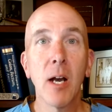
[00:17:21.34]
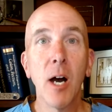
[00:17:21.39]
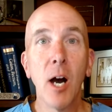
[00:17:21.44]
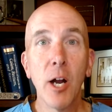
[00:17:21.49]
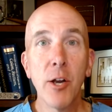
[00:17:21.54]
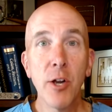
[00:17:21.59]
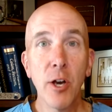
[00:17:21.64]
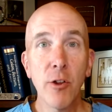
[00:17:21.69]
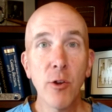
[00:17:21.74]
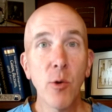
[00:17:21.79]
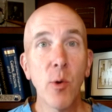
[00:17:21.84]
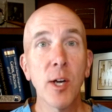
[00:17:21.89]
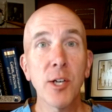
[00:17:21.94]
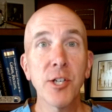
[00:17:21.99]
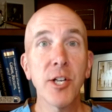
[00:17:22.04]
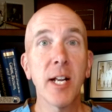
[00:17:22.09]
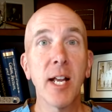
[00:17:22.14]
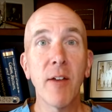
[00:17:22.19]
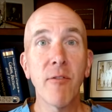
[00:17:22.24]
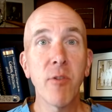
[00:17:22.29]
Another
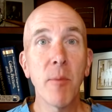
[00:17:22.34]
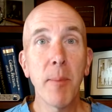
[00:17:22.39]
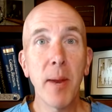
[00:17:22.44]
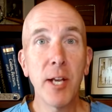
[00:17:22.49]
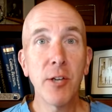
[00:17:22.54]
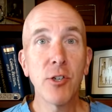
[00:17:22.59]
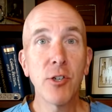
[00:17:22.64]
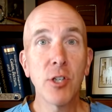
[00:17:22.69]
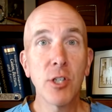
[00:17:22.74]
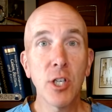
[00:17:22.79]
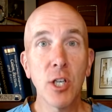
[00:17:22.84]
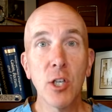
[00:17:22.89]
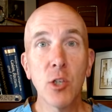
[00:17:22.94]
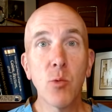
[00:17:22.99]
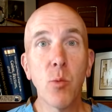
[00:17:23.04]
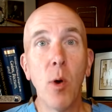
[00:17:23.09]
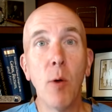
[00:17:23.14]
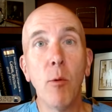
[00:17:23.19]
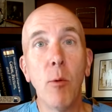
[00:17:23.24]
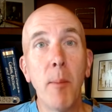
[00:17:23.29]
question I get from patients is,
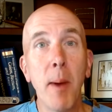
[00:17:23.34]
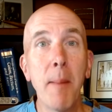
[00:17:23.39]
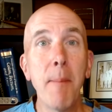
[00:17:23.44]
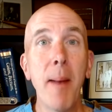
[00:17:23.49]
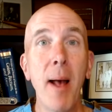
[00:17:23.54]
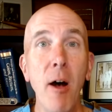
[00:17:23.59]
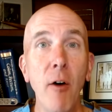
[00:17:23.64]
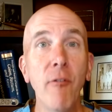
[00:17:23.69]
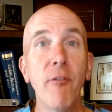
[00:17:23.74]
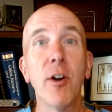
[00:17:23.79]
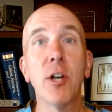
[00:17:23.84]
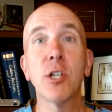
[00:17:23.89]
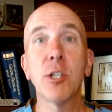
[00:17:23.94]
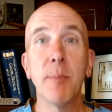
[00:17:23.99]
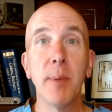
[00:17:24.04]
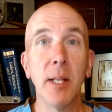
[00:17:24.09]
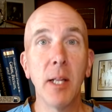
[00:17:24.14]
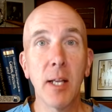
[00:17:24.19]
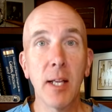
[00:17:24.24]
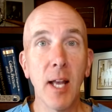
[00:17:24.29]
what will my bowel function
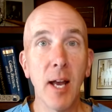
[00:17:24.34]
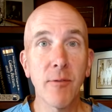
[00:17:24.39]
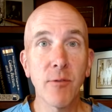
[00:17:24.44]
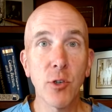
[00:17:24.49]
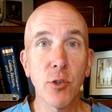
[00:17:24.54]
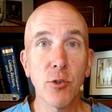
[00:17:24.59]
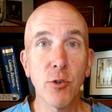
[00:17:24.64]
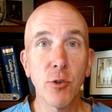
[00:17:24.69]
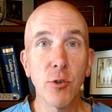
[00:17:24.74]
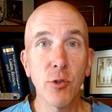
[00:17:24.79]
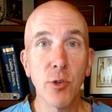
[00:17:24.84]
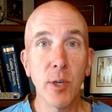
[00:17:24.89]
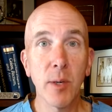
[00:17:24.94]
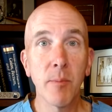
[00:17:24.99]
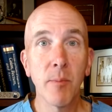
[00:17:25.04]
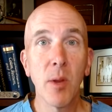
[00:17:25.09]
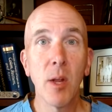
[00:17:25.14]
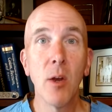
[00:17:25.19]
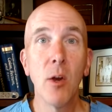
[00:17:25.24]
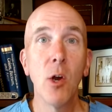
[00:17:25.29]
be like after surgery?
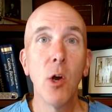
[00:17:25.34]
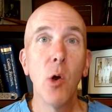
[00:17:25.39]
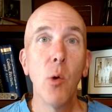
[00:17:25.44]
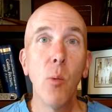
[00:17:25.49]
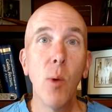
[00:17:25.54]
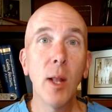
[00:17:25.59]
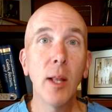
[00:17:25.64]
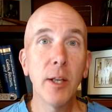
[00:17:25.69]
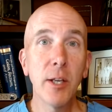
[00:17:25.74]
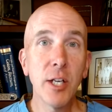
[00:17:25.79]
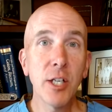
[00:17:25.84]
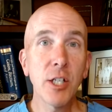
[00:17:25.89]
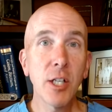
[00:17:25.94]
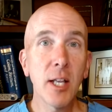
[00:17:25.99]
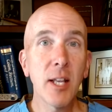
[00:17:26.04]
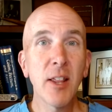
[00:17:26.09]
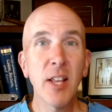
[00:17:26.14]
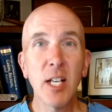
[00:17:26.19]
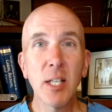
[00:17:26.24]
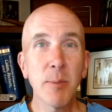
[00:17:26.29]
Well, initially
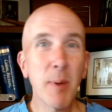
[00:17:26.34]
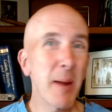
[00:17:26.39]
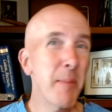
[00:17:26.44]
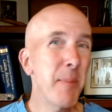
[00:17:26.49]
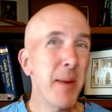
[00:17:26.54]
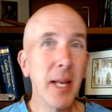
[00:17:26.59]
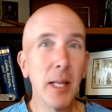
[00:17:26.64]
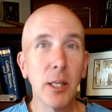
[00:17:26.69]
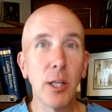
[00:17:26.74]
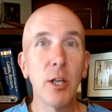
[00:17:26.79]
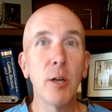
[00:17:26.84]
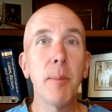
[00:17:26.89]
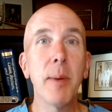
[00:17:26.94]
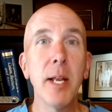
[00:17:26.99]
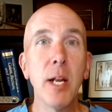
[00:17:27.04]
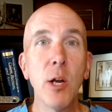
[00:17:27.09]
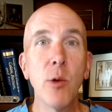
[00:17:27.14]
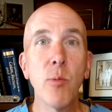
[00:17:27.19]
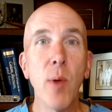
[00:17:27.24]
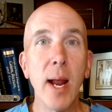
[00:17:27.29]
things might be a little
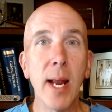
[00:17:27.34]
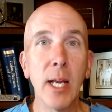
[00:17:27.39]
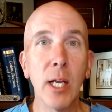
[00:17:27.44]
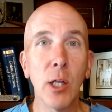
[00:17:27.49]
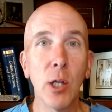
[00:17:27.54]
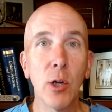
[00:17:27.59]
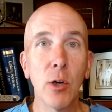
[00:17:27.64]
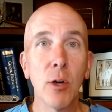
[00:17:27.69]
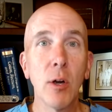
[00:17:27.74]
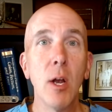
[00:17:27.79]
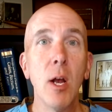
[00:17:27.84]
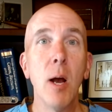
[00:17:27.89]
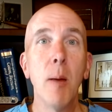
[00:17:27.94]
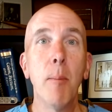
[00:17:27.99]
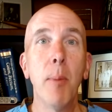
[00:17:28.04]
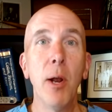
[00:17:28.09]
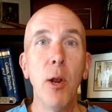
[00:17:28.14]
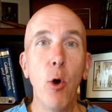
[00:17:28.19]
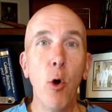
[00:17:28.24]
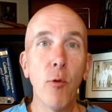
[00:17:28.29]
bit irregular,
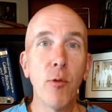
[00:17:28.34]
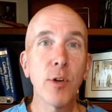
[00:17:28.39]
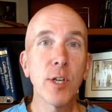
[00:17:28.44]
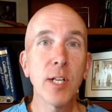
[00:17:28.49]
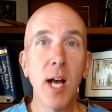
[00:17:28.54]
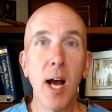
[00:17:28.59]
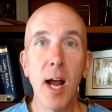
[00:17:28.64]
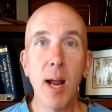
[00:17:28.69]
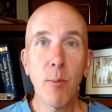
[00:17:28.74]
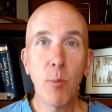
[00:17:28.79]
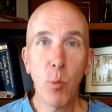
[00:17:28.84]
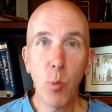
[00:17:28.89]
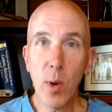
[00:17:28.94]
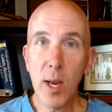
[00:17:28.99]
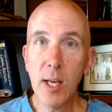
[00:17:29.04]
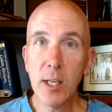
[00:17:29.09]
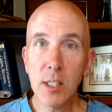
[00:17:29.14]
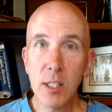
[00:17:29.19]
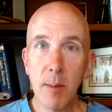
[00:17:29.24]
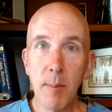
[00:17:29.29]
but over time,
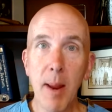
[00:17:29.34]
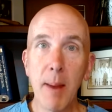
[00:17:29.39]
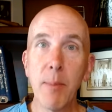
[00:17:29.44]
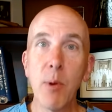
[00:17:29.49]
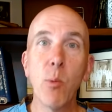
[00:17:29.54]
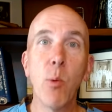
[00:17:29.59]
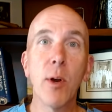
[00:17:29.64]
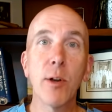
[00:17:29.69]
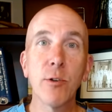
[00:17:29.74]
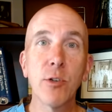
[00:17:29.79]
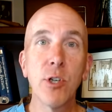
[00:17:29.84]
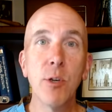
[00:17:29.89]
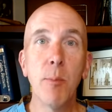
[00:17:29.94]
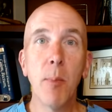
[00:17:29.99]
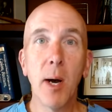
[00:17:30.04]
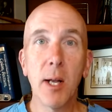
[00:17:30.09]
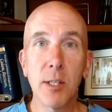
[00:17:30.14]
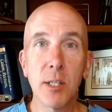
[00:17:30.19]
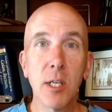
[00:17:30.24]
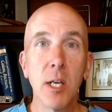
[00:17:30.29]
weeks to maybe 1 or 2
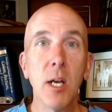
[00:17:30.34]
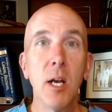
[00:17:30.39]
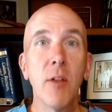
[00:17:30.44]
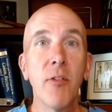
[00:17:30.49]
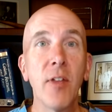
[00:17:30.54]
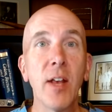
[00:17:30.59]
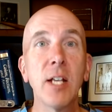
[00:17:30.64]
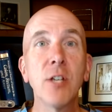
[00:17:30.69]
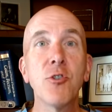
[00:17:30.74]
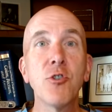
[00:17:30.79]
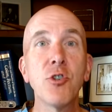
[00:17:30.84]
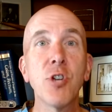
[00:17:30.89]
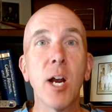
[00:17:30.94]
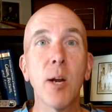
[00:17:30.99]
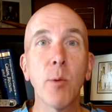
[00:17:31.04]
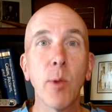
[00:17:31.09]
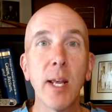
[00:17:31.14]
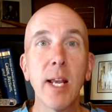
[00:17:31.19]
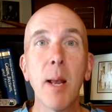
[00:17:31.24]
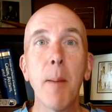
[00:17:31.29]
months, things
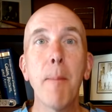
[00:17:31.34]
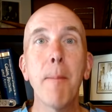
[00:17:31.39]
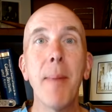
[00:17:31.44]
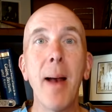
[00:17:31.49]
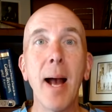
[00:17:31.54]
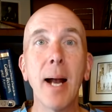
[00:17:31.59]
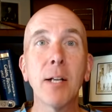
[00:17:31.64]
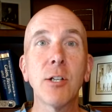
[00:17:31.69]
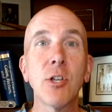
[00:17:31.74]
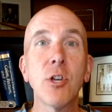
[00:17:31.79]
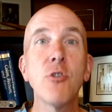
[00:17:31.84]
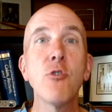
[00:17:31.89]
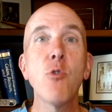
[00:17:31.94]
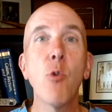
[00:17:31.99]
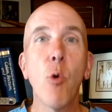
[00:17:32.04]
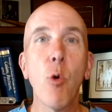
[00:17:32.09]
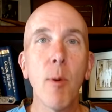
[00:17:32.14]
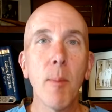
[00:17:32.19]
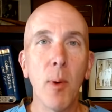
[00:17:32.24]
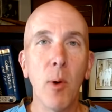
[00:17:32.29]
generally get back to
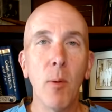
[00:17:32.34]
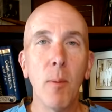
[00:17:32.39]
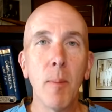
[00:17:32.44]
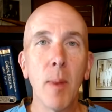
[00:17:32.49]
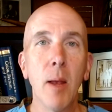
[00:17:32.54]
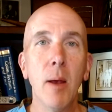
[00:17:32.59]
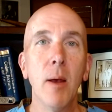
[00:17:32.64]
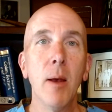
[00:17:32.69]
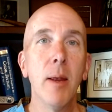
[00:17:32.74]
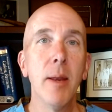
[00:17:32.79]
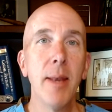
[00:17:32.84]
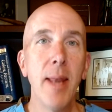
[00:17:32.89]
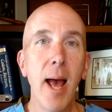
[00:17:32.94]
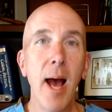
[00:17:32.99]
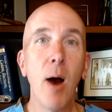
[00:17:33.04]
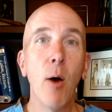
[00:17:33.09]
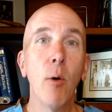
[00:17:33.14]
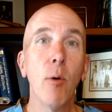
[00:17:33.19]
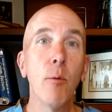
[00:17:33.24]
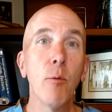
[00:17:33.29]
normal.
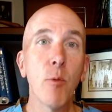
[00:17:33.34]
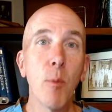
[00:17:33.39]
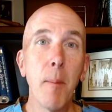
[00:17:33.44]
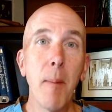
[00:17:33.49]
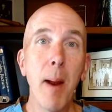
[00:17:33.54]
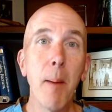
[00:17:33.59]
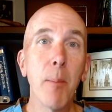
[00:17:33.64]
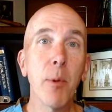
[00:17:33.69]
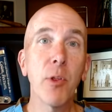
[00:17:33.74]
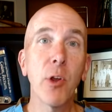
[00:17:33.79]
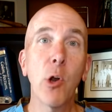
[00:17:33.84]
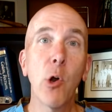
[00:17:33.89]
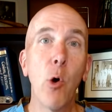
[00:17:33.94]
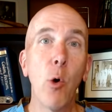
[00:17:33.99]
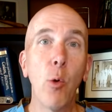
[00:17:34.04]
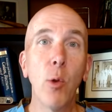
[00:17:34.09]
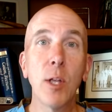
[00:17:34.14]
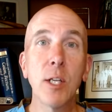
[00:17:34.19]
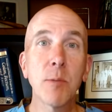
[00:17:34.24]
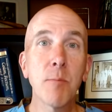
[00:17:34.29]
Now, remember, the
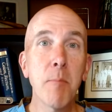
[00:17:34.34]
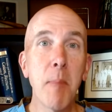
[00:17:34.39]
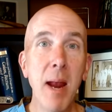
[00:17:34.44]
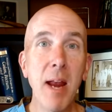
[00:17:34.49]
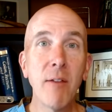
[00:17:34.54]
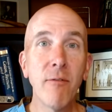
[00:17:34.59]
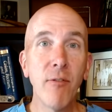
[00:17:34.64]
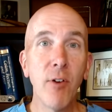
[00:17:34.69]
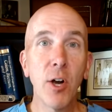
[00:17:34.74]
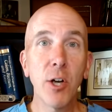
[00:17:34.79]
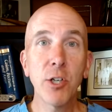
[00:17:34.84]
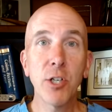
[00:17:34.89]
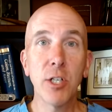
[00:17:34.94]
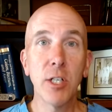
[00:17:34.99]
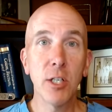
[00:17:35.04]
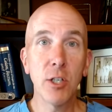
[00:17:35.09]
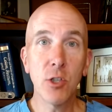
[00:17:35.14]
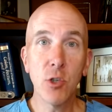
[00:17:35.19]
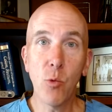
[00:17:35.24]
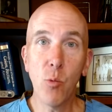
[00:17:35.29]
colon's main function
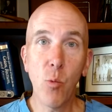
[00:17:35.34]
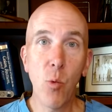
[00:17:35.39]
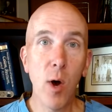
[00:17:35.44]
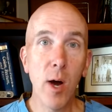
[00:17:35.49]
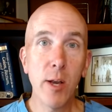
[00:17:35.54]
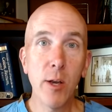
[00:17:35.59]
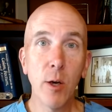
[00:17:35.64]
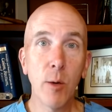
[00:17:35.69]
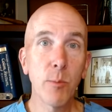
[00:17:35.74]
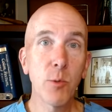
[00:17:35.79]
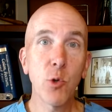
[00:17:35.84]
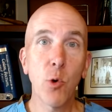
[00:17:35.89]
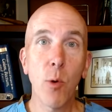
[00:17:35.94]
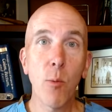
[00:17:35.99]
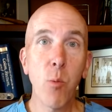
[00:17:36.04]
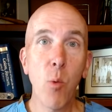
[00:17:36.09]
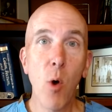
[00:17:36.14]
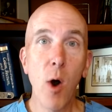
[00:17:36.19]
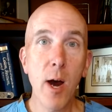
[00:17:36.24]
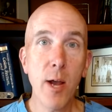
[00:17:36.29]
is to 1,
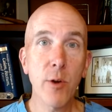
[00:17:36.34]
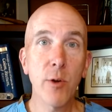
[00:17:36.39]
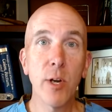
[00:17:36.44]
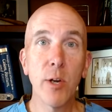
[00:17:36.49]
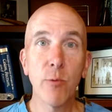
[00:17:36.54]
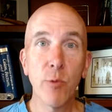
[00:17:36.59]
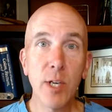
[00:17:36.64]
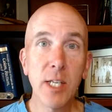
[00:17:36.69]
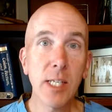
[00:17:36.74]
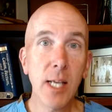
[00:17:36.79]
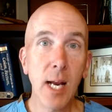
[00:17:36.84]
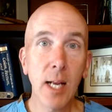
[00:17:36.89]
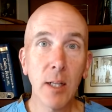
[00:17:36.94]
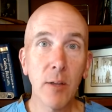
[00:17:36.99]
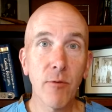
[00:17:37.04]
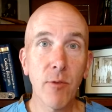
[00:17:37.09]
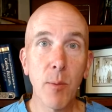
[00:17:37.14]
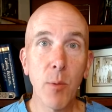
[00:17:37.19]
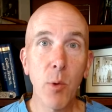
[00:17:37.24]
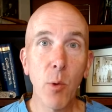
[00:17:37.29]
absorb water and recycle
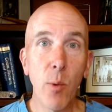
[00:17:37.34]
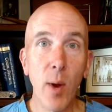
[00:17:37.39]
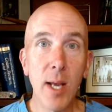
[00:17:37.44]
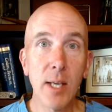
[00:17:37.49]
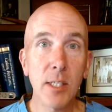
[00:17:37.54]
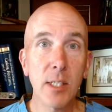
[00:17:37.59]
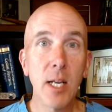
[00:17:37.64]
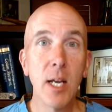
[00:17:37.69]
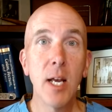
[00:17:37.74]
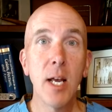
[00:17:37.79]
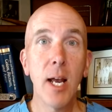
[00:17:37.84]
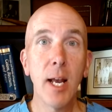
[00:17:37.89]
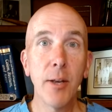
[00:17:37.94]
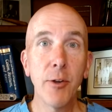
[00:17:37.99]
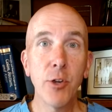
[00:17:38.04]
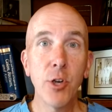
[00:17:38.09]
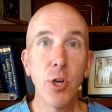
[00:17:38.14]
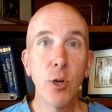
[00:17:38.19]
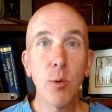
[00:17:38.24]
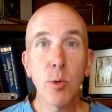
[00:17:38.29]
it from the waste, and
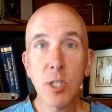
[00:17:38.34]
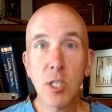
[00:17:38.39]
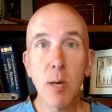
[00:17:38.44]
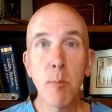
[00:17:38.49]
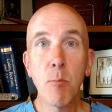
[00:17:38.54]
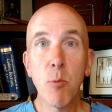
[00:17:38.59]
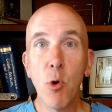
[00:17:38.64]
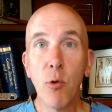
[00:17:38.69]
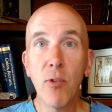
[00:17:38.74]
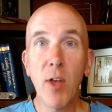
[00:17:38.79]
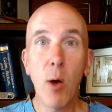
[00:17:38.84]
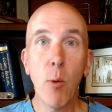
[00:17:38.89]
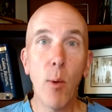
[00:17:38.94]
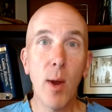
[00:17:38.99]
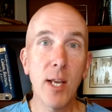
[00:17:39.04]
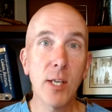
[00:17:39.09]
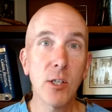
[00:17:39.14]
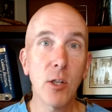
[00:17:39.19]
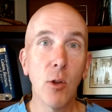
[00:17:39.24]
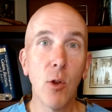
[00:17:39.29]
2 is to move that
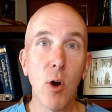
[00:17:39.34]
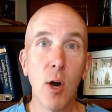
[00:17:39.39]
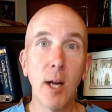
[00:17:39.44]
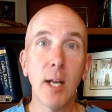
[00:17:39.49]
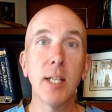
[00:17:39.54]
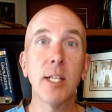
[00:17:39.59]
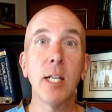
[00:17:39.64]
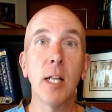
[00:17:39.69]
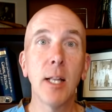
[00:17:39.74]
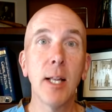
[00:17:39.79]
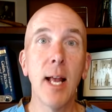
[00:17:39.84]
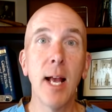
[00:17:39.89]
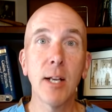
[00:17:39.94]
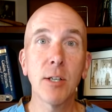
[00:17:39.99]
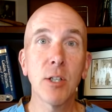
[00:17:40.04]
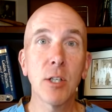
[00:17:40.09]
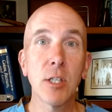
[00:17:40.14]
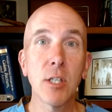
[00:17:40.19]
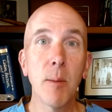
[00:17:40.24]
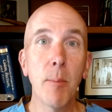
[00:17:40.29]
waste along until it
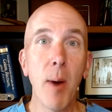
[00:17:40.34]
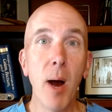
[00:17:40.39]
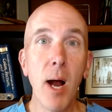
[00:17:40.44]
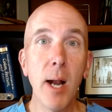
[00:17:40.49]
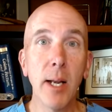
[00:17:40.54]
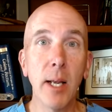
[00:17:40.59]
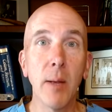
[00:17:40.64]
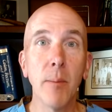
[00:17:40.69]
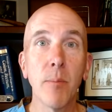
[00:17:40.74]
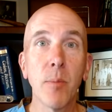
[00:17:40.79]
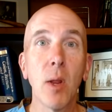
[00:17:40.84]
exits the body.